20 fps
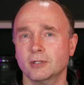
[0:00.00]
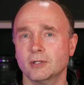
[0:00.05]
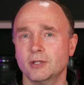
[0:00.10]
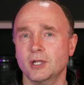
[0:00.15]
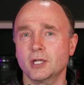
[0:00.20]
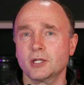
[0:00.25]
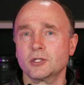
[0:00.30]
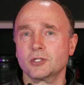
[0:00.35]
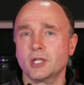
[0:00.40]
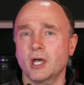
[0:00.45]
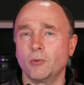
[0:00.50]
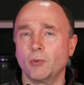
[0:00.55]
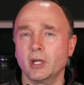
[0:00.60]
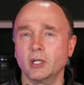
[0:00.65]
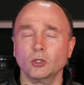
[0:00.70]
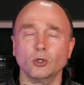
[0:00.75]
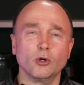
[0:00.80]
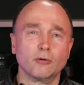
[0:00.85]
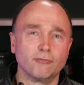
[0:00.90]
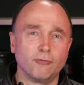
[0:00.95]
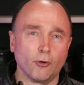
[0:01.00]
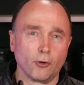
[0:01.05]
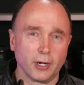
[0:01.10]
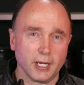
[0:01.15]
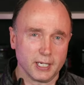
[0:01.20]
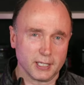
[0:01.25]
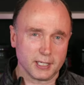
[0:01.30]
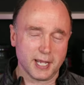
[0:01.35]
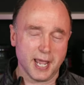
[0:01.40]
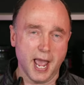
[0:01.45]
things that we look for
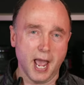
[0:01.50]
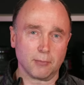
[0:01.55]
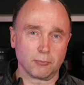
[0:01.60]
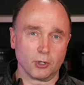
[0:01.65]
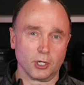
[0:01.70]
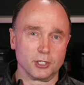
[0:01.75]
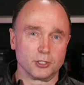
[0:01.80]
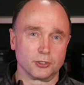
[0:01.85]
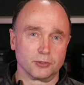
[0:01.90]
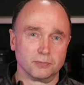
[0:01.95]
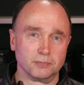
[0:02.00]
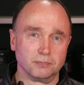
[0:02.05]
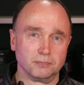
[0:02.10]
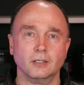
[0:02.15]
in cameras.